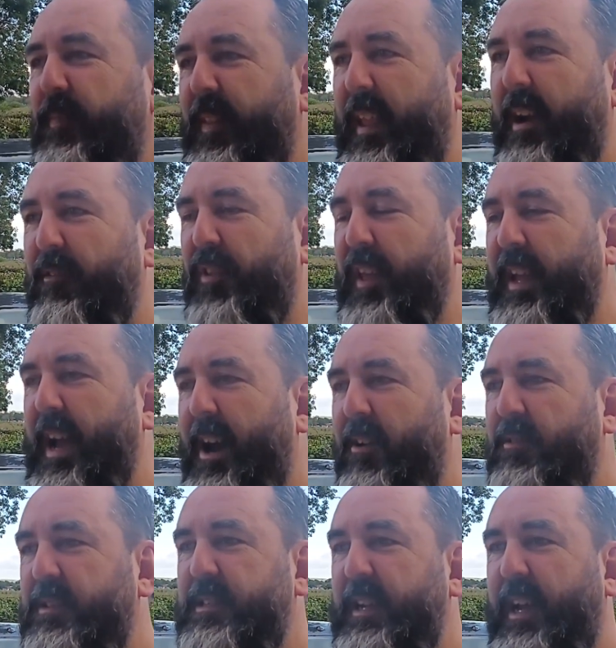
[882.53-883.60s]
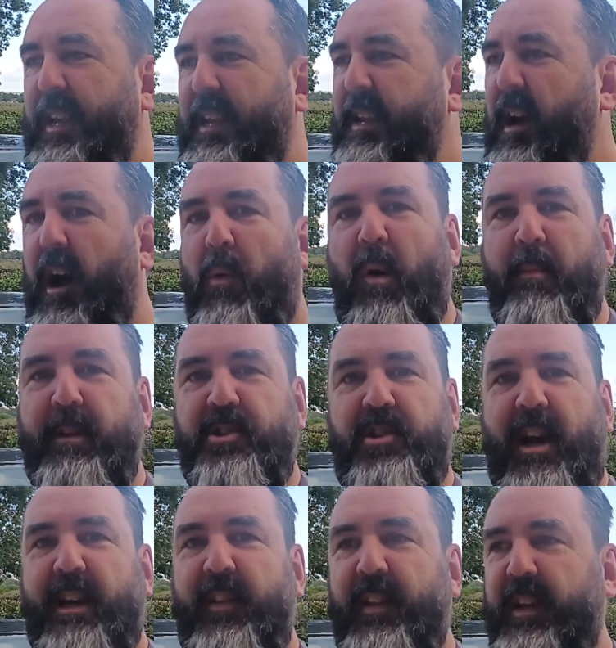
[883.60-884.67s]
everything else, and you know, I won't be
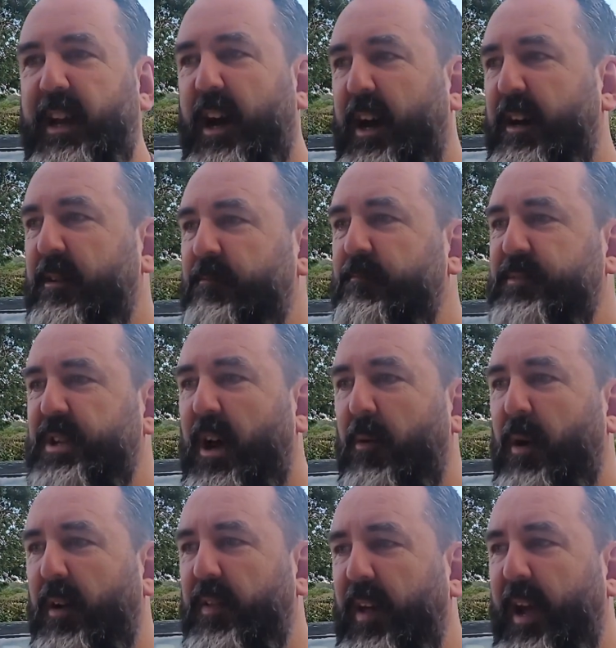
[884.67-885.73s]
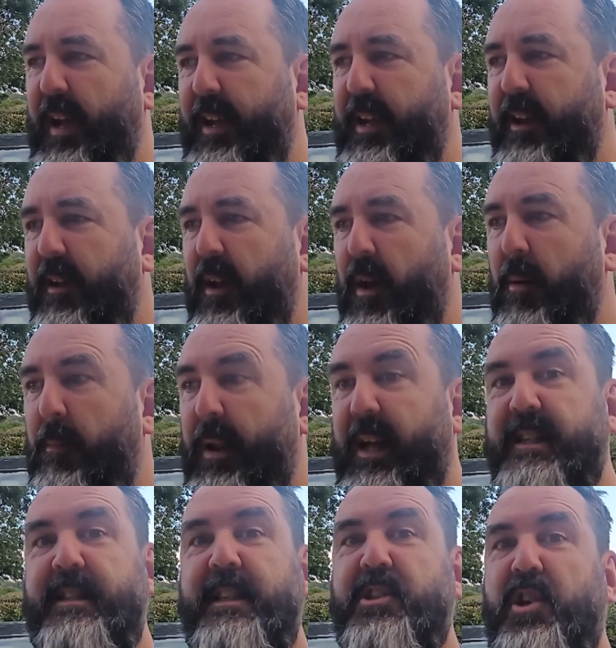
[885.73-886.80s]
tracking the car, so I think,
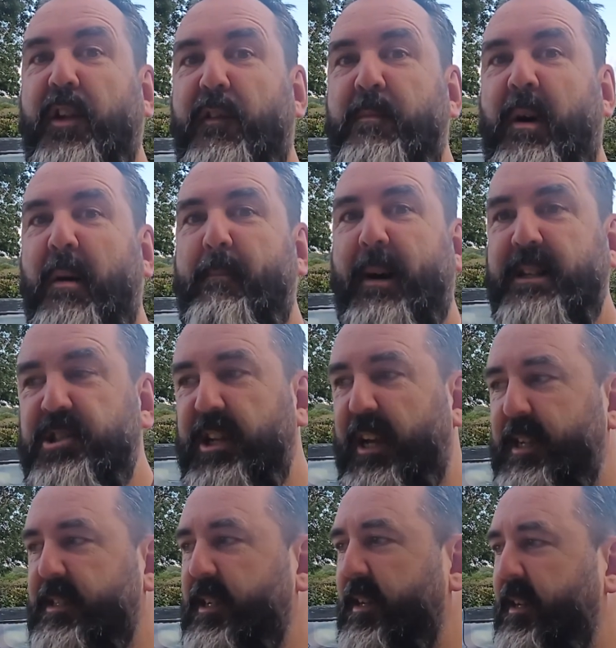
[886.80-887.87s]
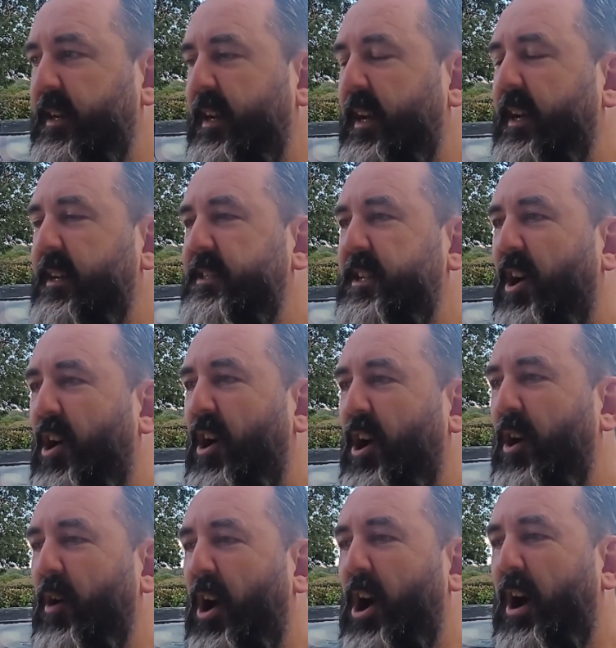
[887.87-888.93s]
plus it's good for my budget,
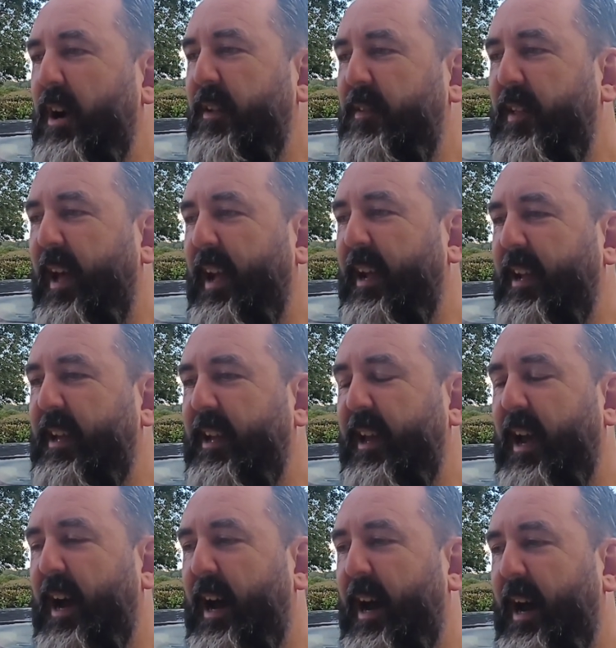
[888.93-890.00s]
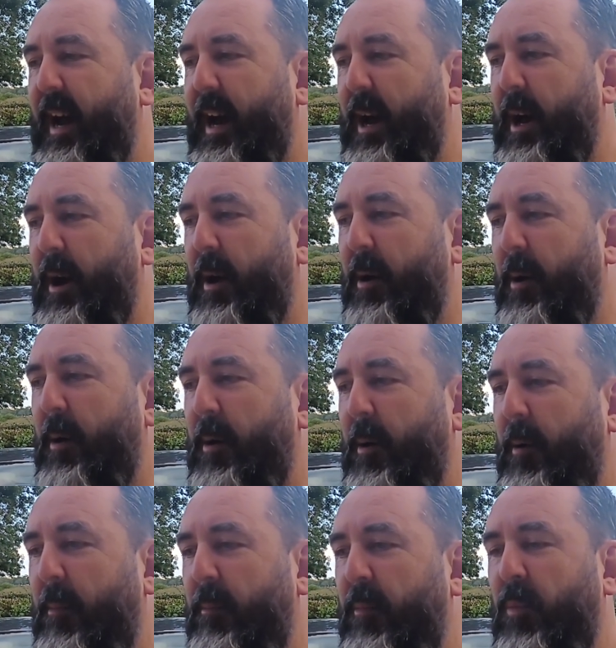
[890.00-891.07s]
so I think
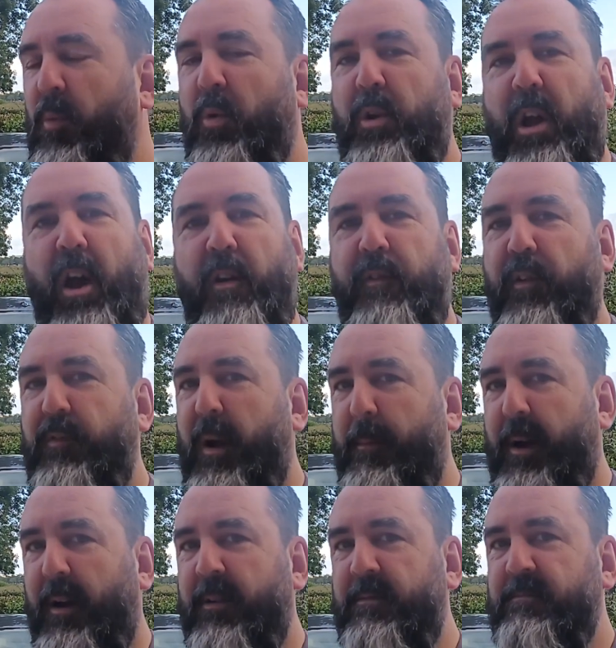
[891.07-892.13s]
we'll go for rubber.